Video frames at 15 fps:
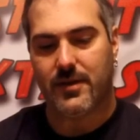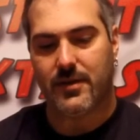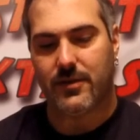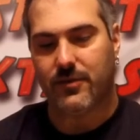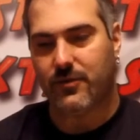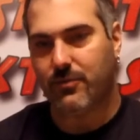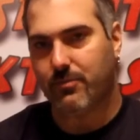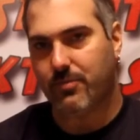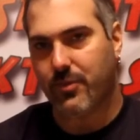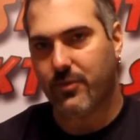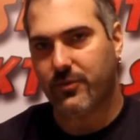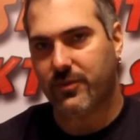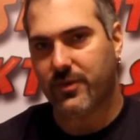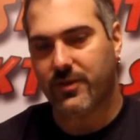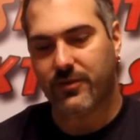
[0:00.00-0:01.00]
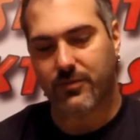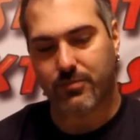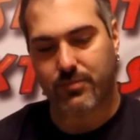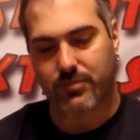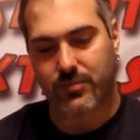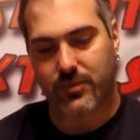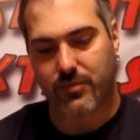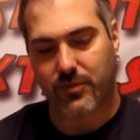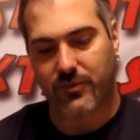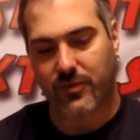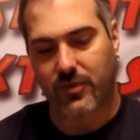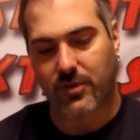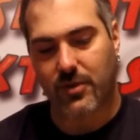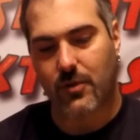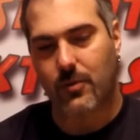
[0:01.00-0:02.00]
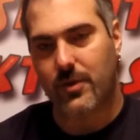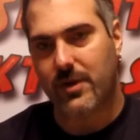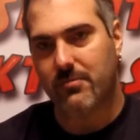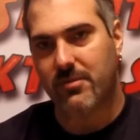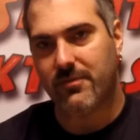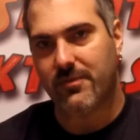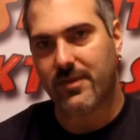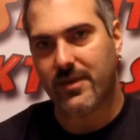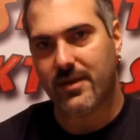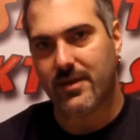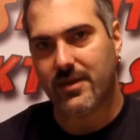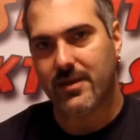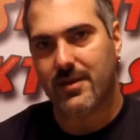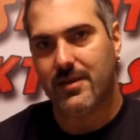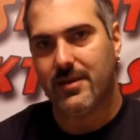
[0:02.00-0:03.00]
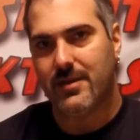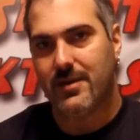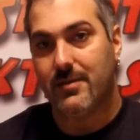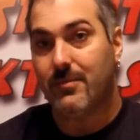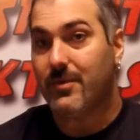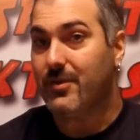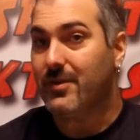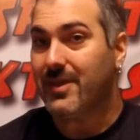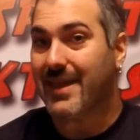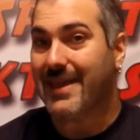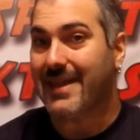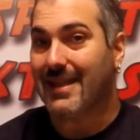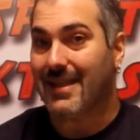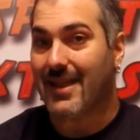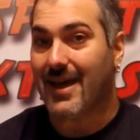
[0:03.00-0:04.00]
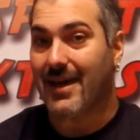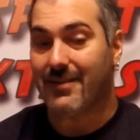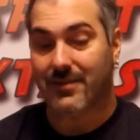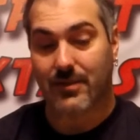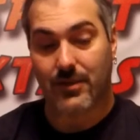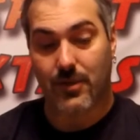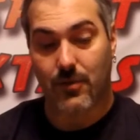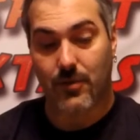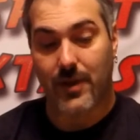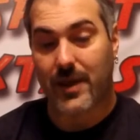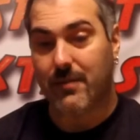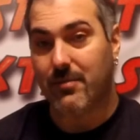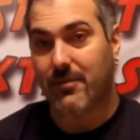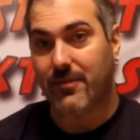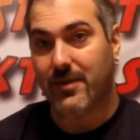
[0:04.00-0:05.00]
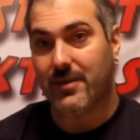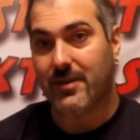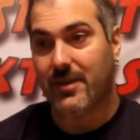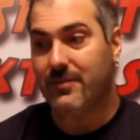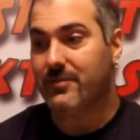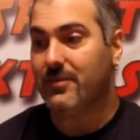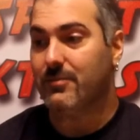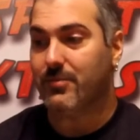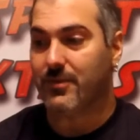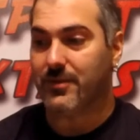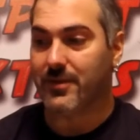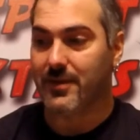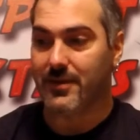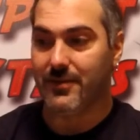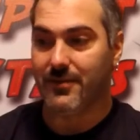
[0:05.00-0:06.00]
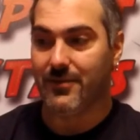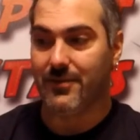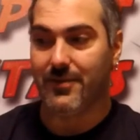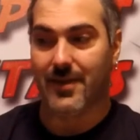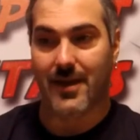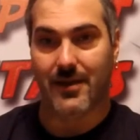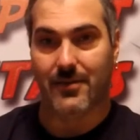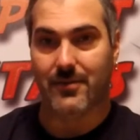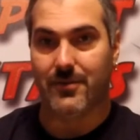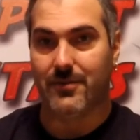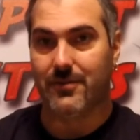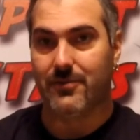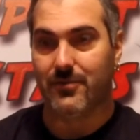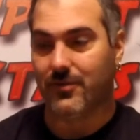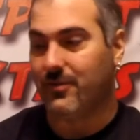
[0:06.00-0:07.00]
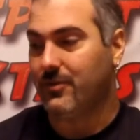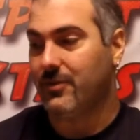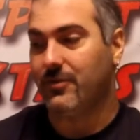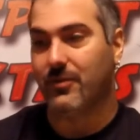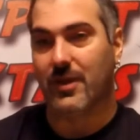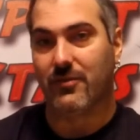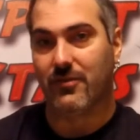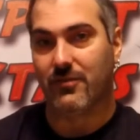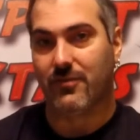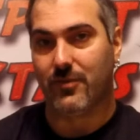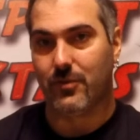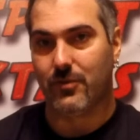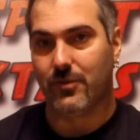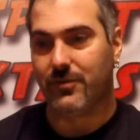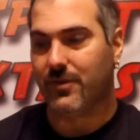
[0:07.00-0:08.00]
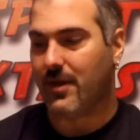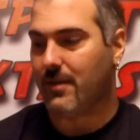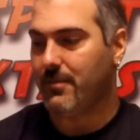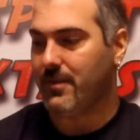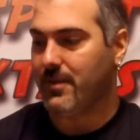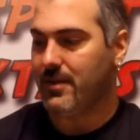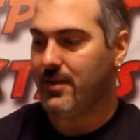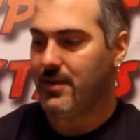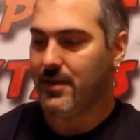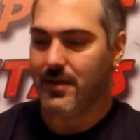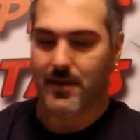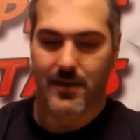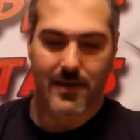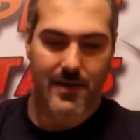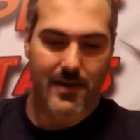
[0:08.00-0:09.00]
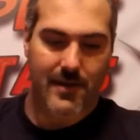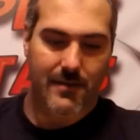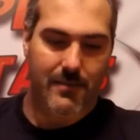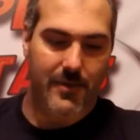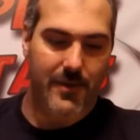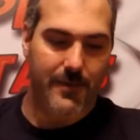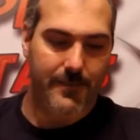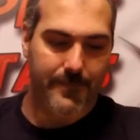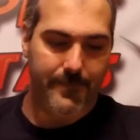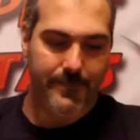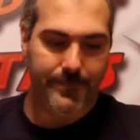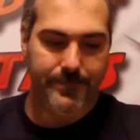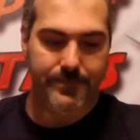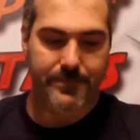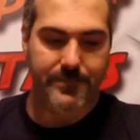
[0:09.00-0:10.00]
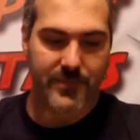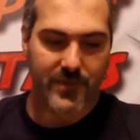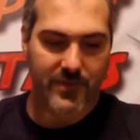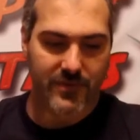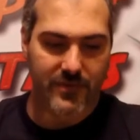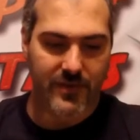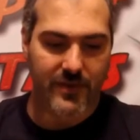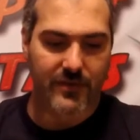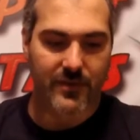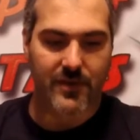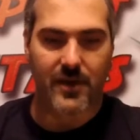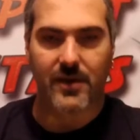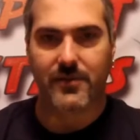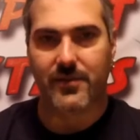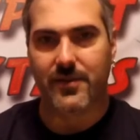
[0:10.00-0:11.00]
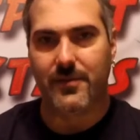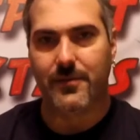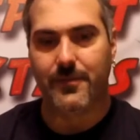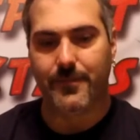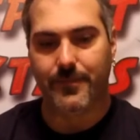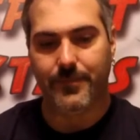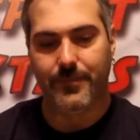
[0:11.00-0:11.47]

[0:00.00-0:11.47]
And supposedly it's supposed to lower the A B V. But you're going to add a lot to lower the A B V down to the point that it's not going to, so this will actually float on top. But this is a decent cocktail.